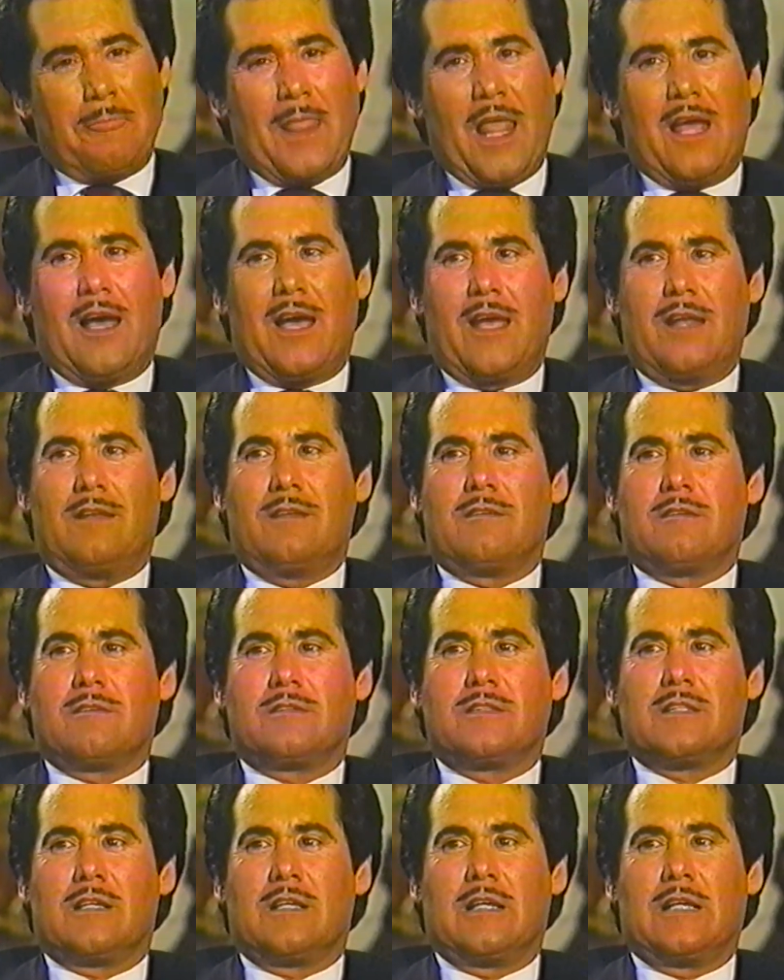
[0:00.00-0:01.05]
I don't,
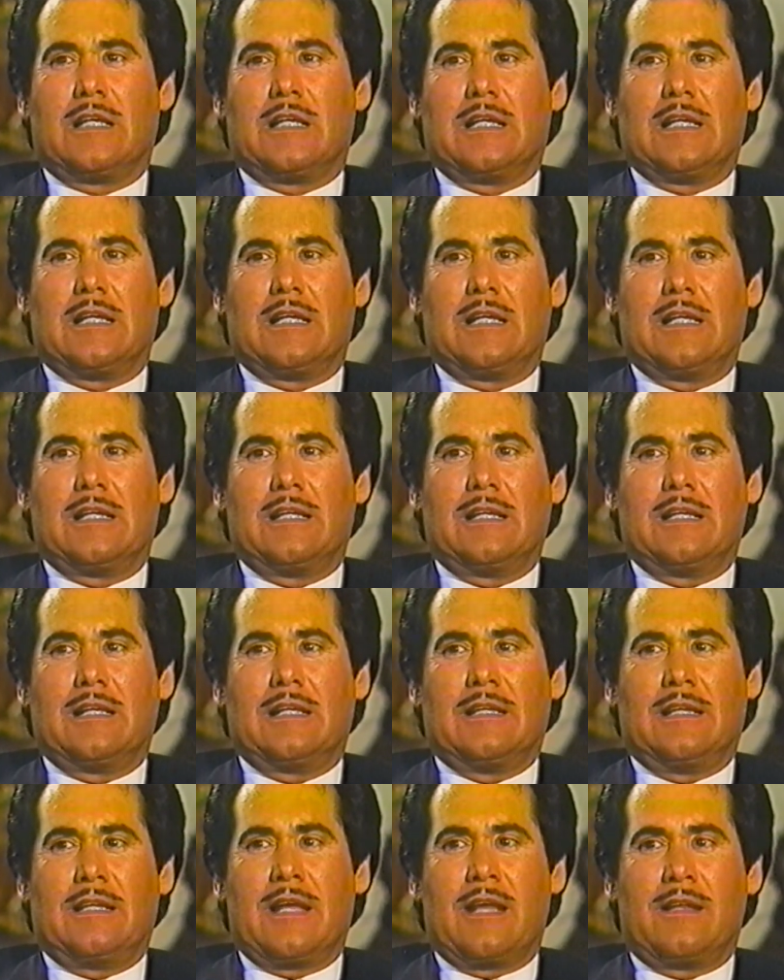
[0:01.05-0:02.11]

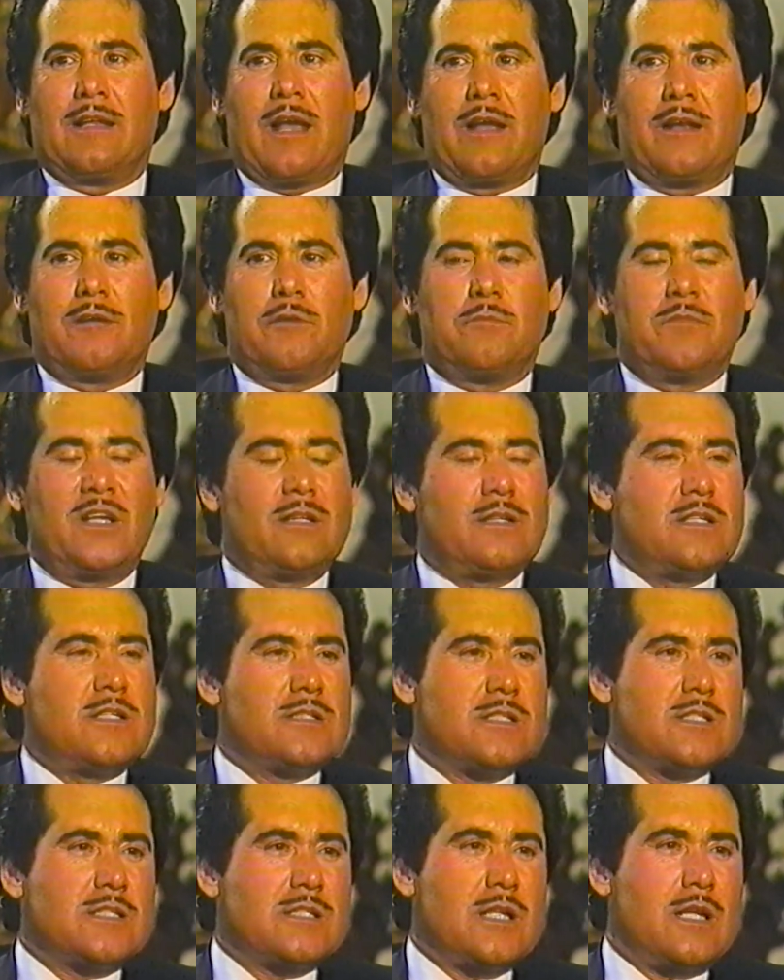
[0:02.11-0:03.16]
and I don't mean this to
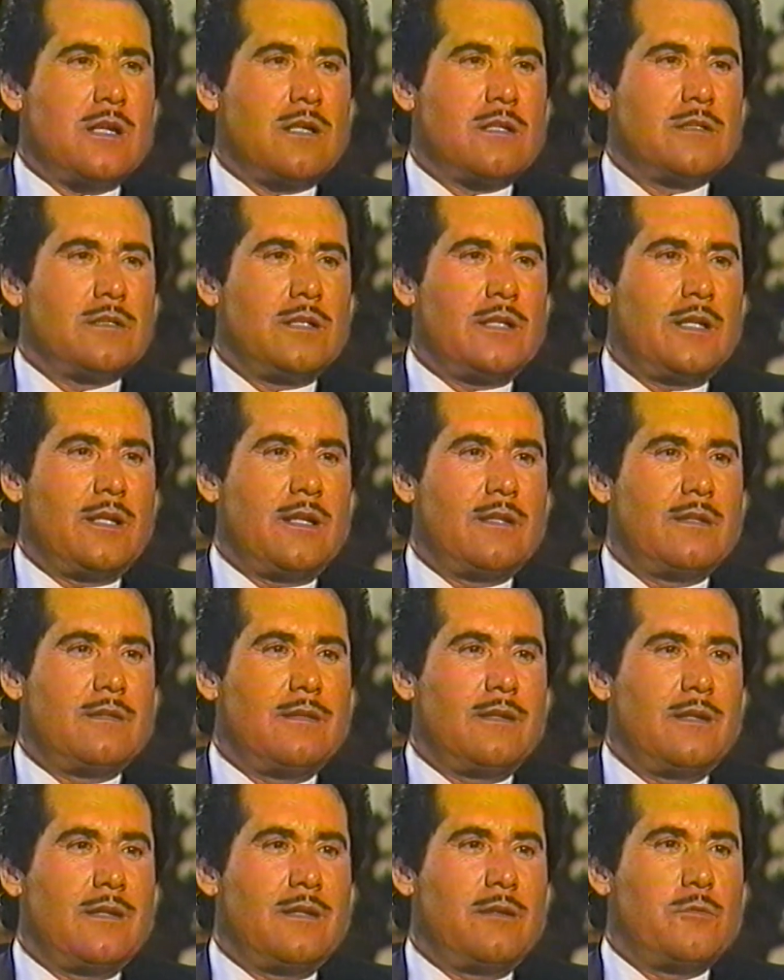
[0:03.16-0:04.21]
sound
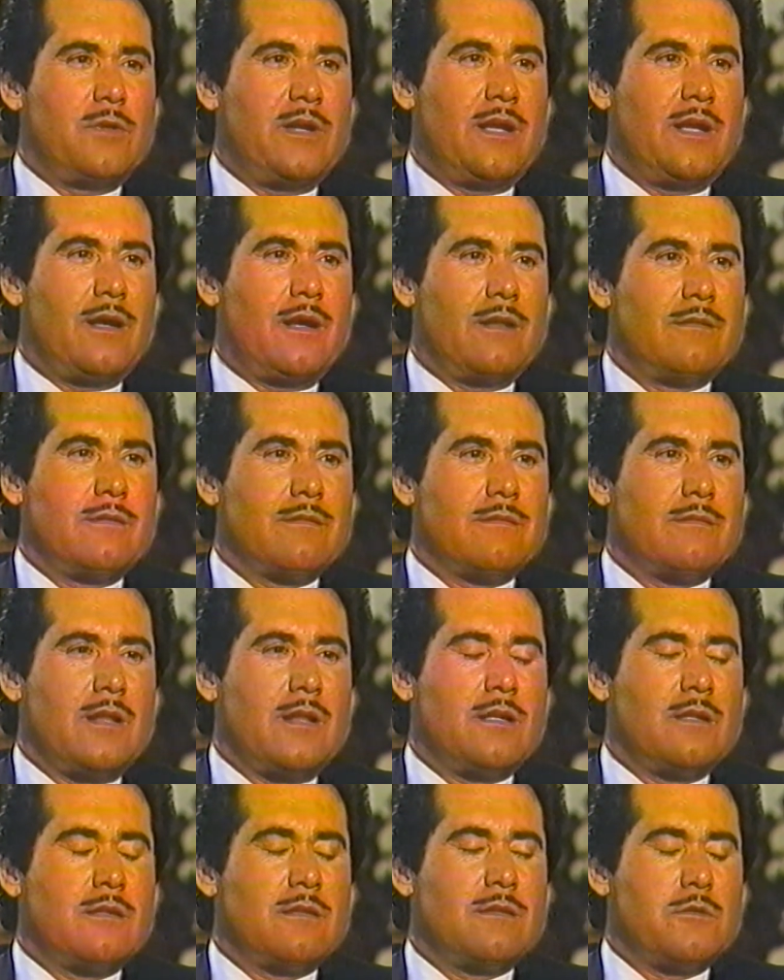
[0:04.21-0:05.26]
any way other
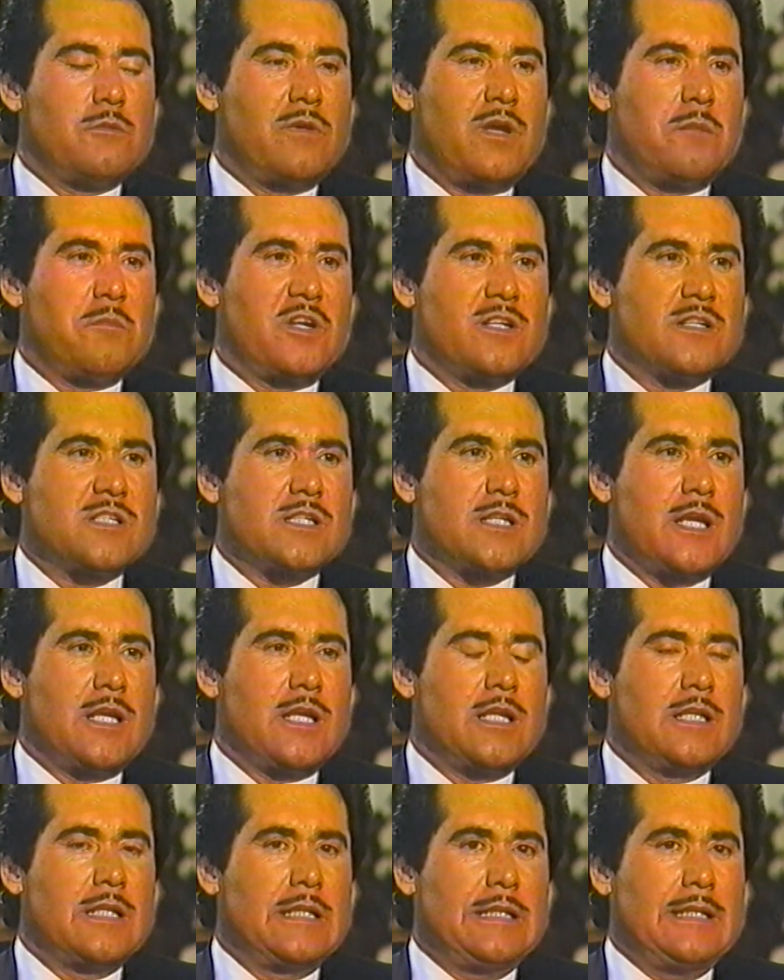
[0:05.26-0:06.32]
than the way I'm going to say it.
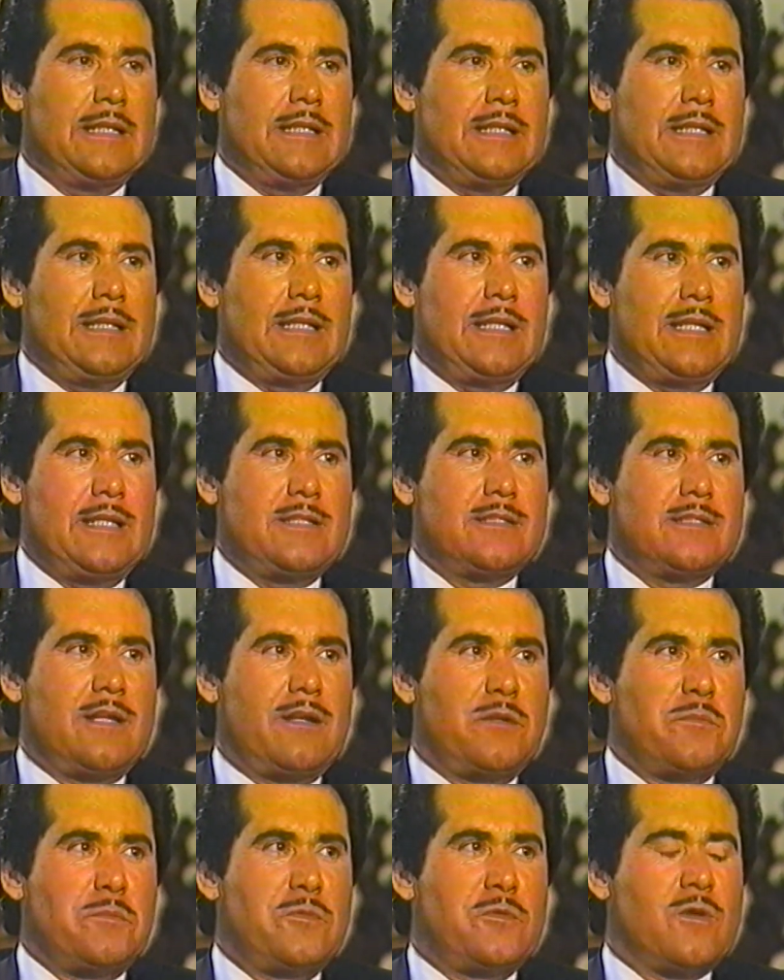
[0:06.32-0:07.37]
He's not
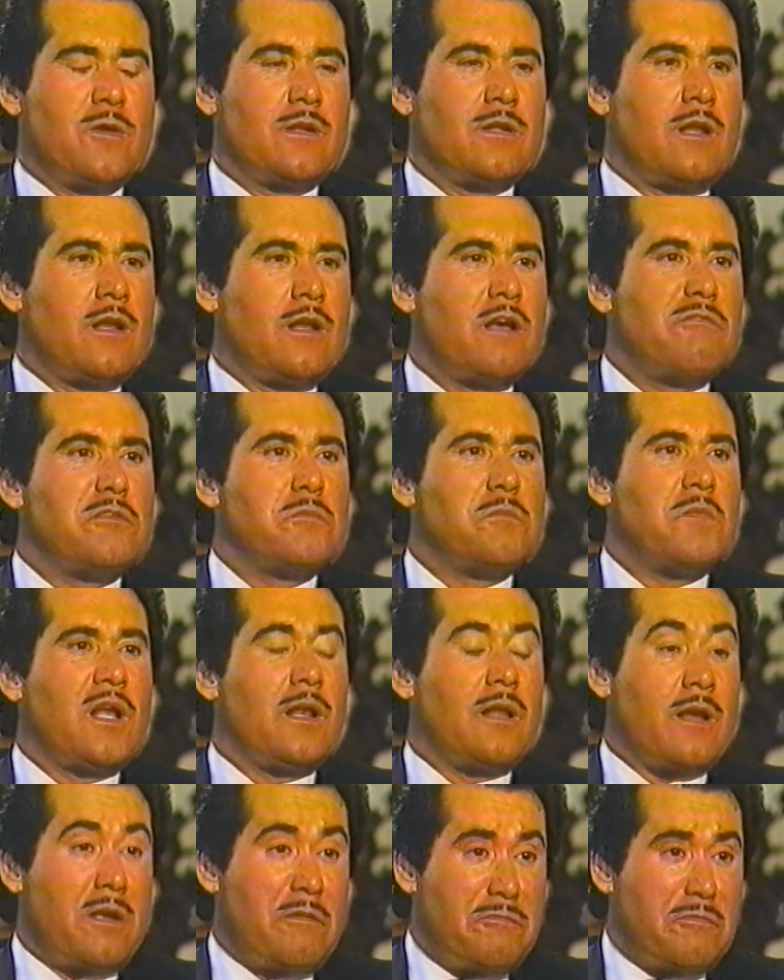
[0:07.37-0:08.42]
important enough in my
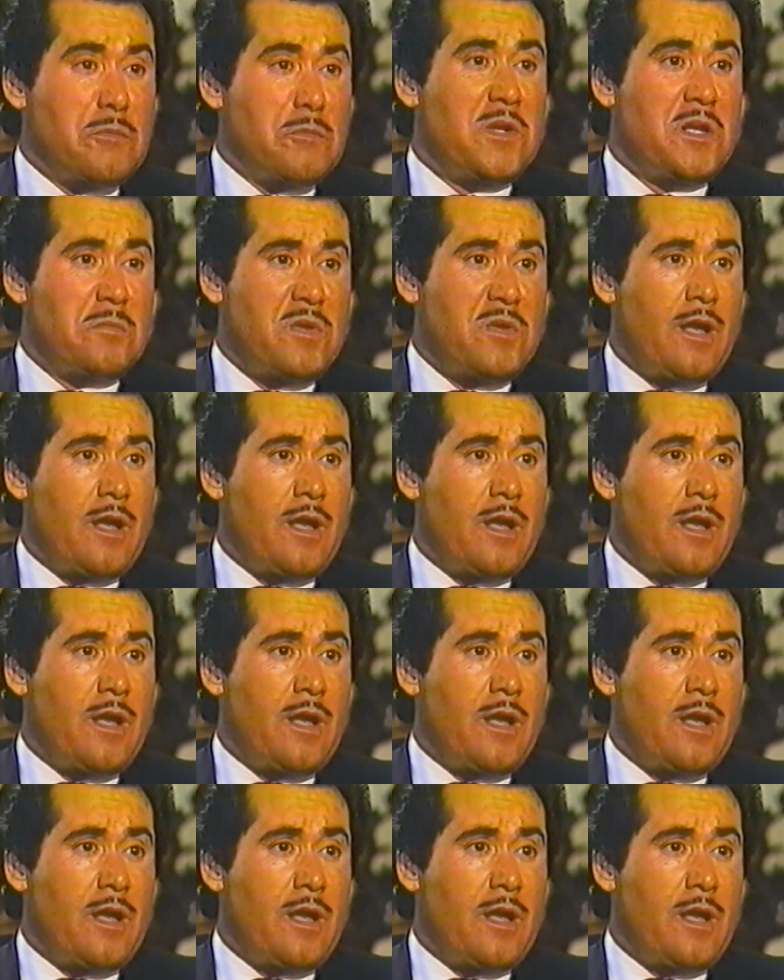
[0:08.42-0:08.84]
life for me to be